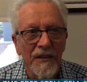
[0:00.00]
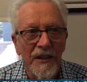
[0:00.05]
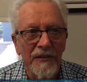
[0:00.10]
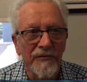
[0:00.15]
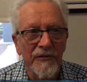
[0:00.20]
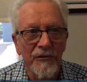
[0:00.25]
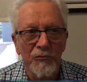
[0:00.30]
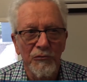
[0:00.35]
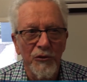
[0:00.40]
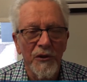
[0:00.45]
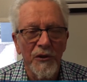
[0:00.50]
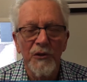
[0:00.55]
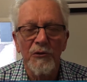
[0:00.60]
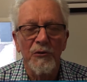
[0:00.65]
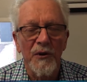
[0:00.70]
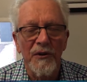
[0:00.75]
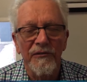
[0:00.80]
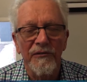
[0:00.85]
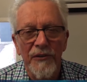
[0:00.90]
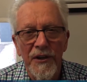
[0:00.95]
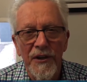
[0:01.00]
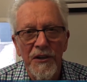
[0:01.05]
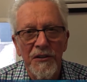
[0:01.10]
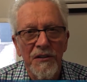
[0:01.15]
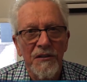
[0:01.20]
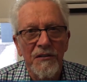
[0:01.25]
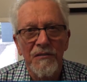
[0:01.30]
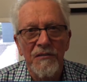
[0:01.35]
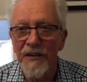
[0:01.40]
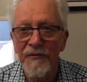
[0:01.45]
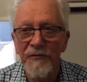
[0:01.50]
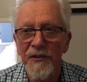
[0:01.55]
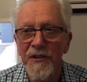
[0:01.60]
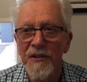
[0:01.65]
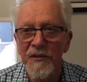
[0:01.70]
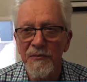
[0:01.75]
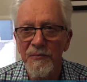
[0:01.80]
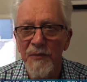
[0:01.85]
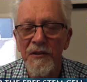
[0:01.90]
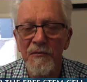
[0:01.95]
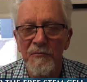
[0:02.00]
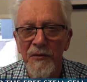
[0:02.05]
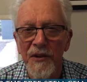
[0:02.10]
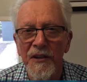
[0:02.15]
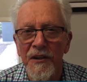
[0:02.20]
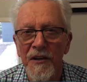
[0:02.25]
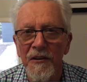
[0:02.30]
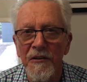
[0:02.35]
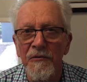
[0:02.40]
I feel really refreshed. It definitely has been a big